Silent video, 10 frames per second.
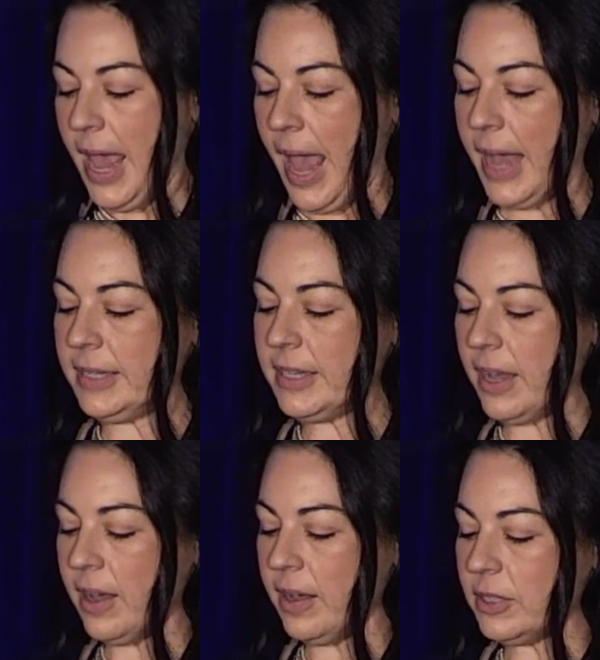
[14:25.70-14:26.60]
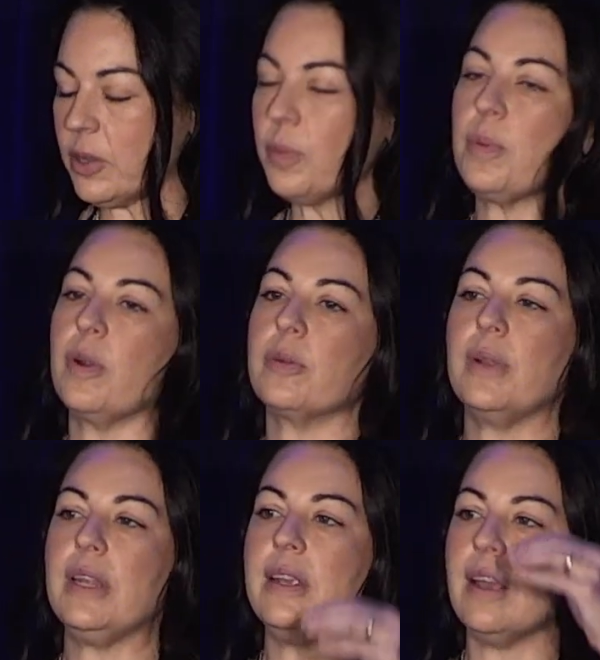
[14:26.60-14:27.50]
And so we worked
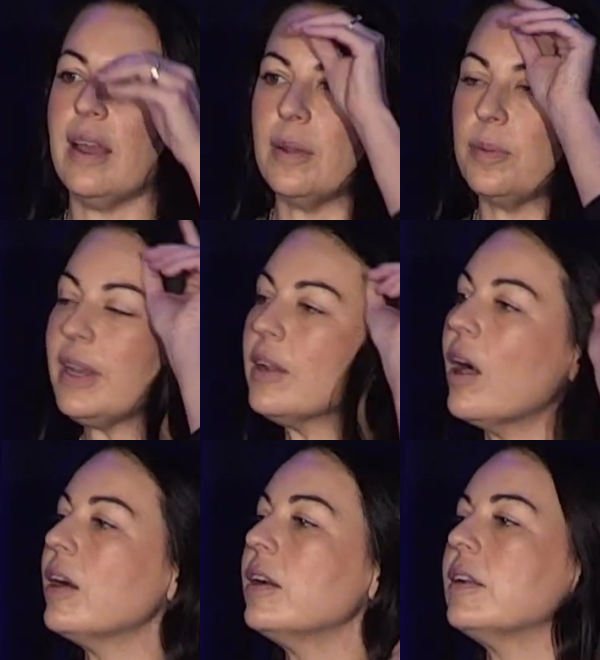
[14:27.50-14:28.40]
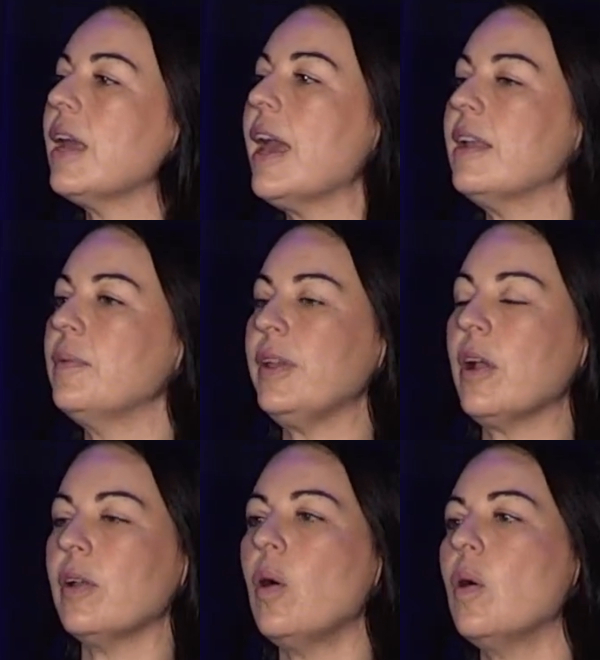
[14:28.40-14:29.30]
really, really hard, and we
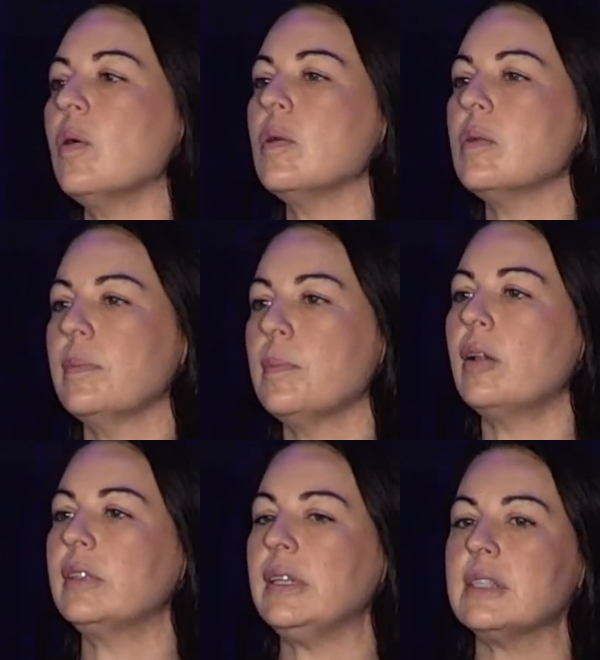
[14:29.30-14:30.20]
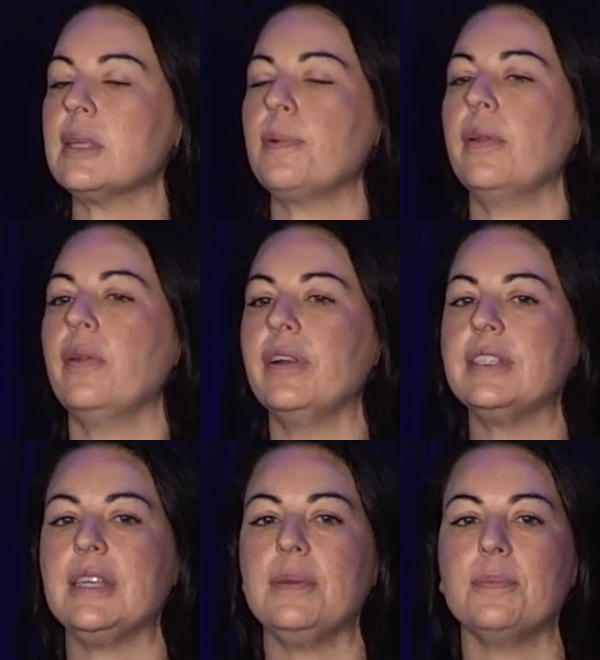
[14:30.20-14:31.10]
got a whole multidisciplinary
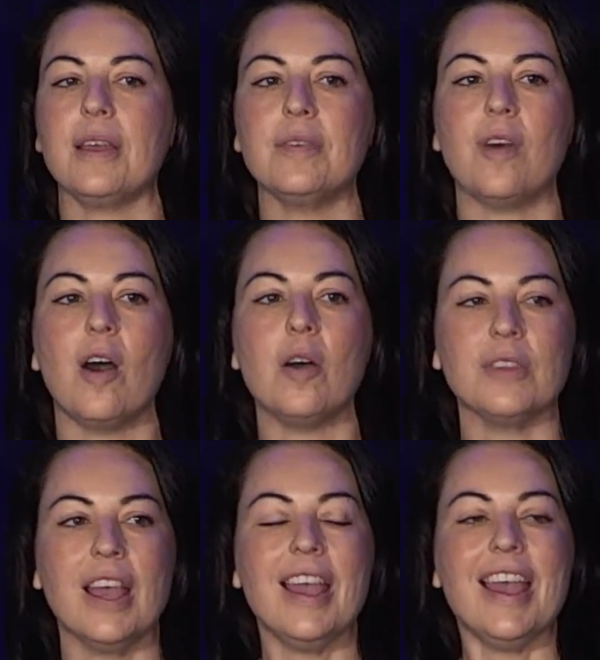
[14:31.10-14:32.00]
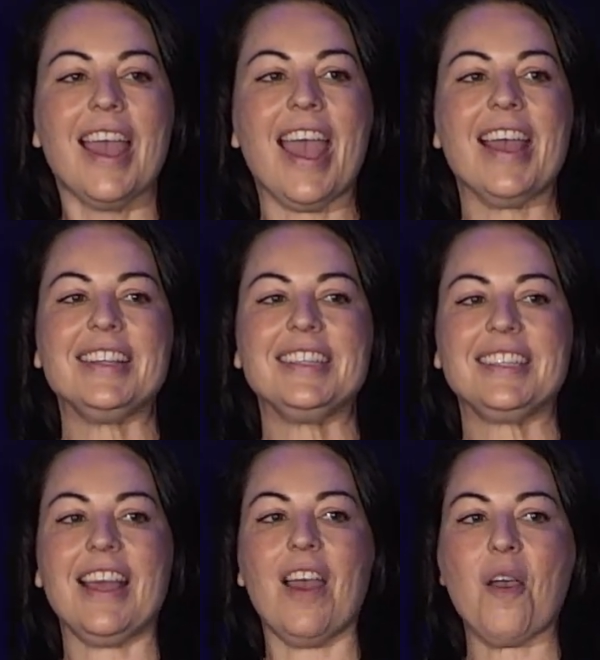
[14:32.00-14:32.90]
team involved,
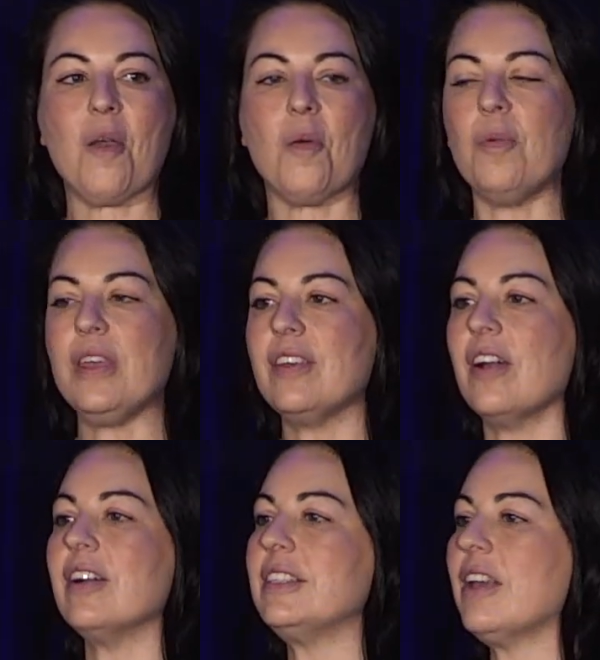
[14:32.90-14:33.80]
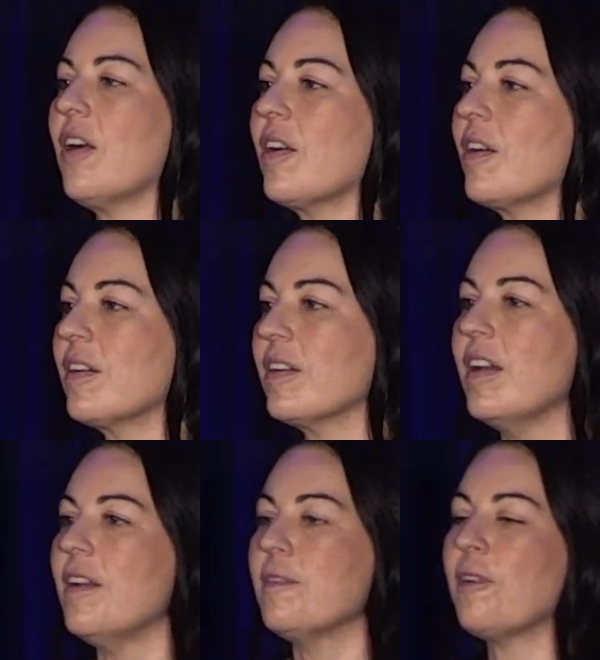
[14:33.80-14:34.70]
and we got our
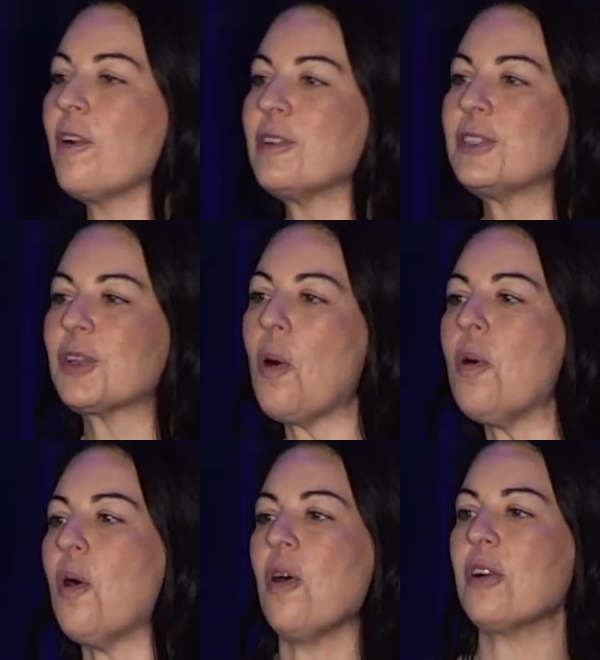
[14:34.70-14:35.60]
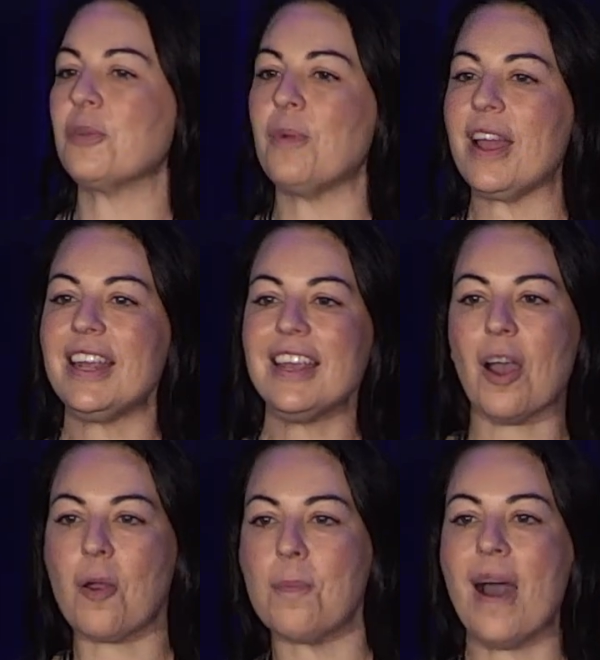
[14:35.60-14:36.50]
first cohort ready,
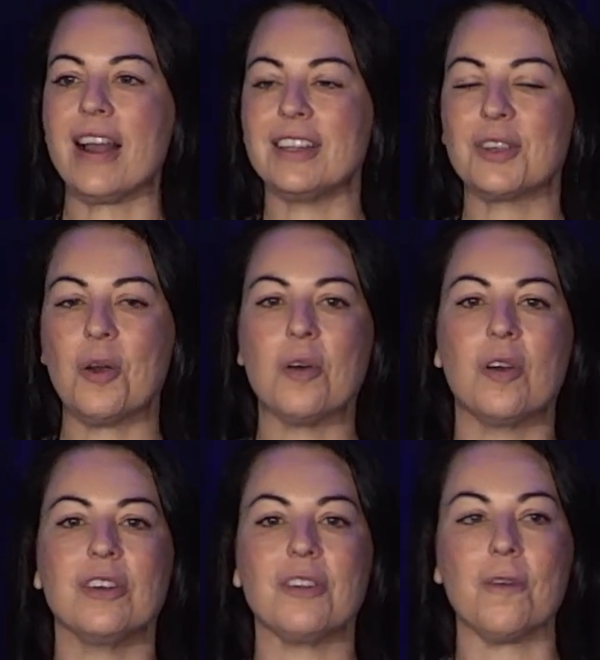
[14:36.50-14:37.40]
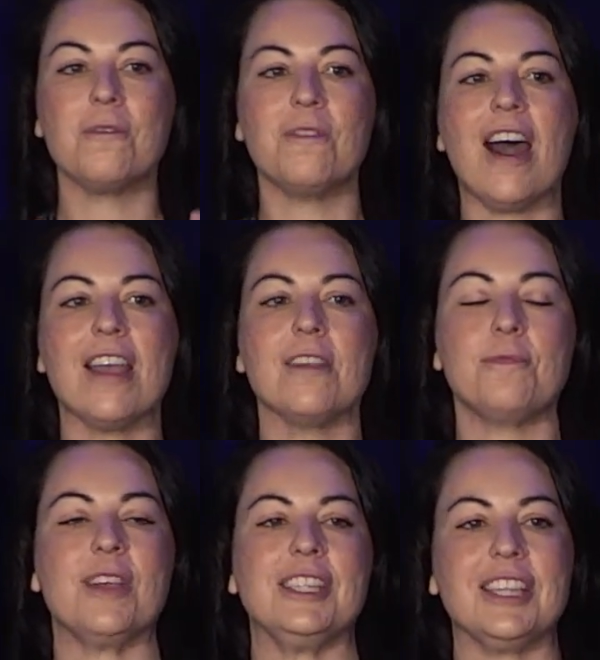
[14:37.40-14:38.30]
our pilot cohort of
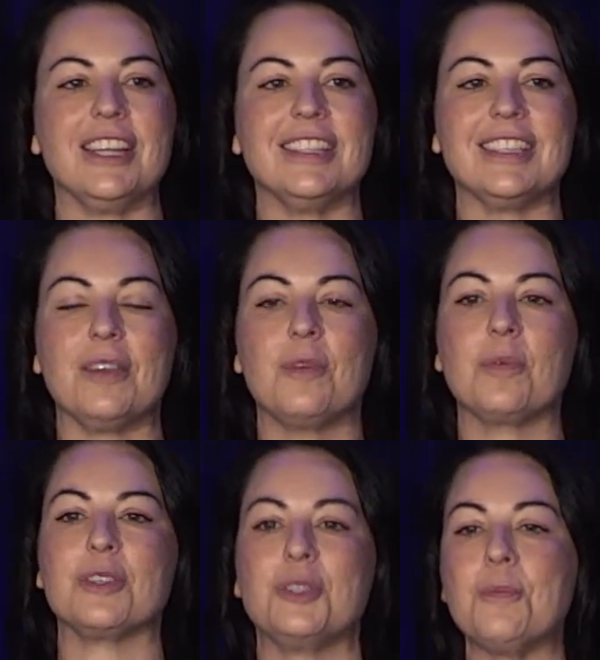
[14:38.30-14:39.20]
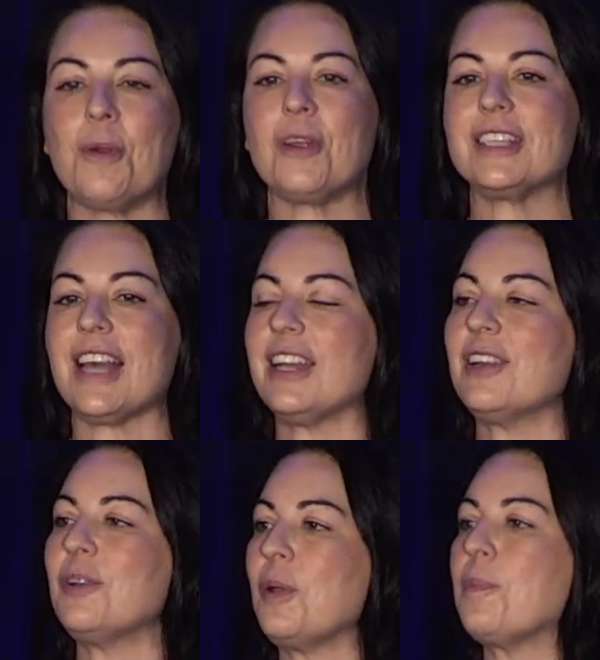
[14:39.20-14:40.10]
5 patients, and we were super
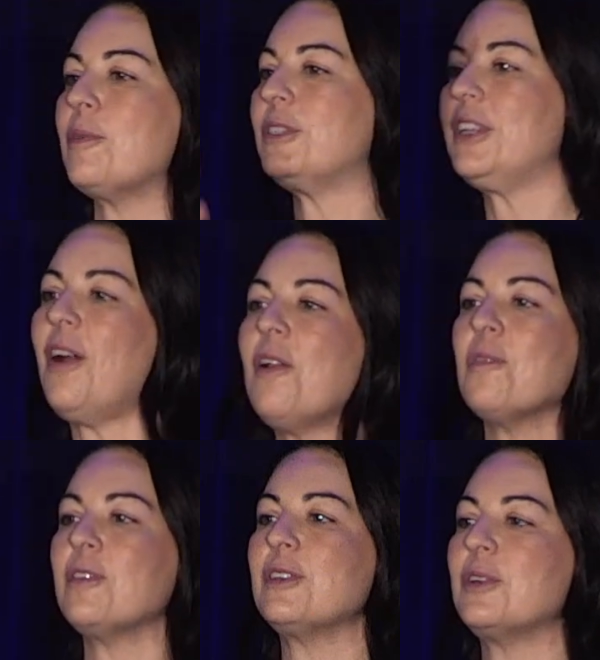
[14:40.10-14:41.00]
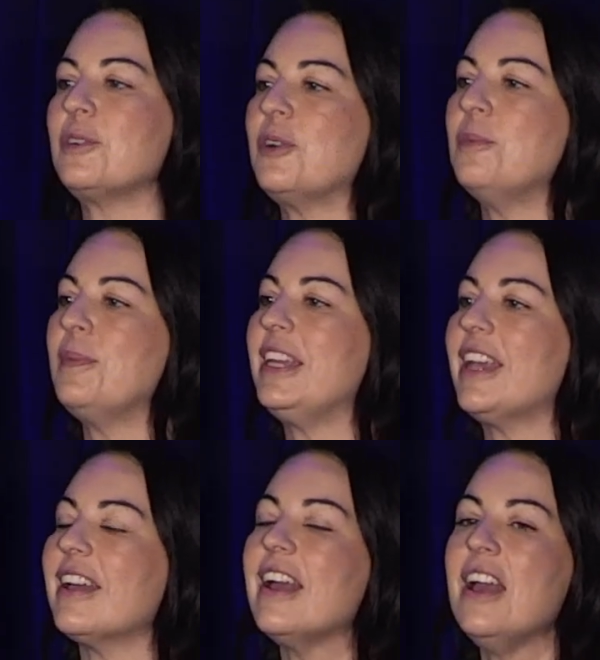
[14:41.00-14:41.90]
excited. We posted all over social
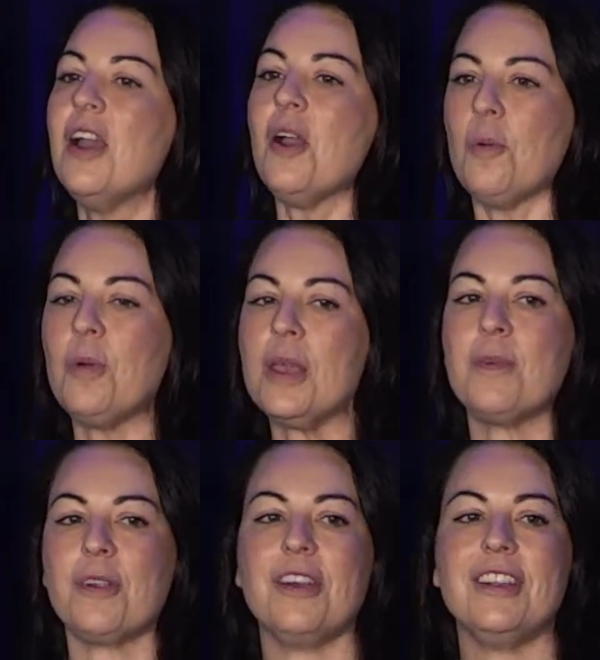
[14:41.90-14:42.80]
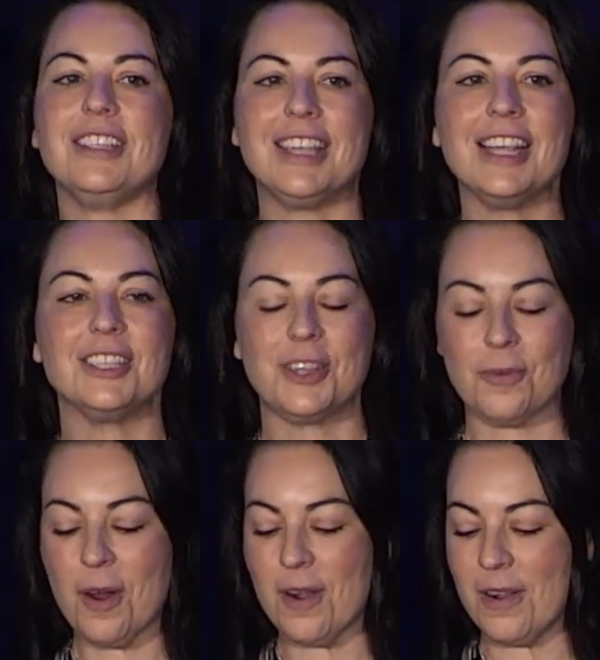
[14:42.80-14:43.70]
media. We were gonna change the
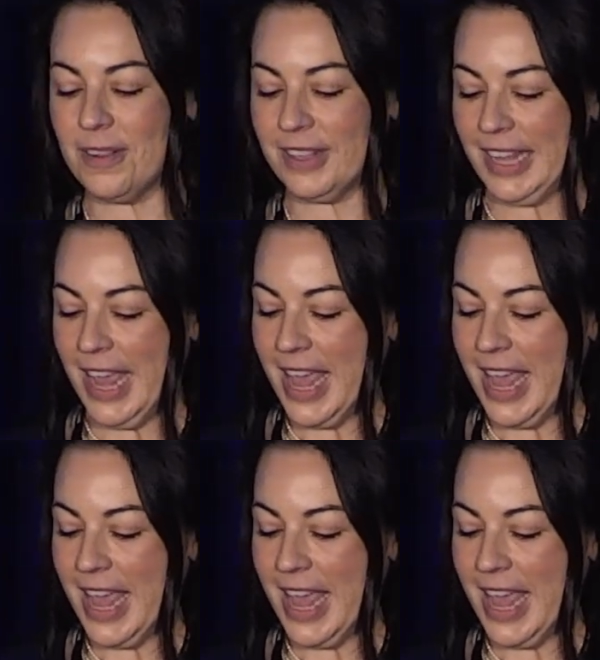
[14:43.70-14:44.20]
world.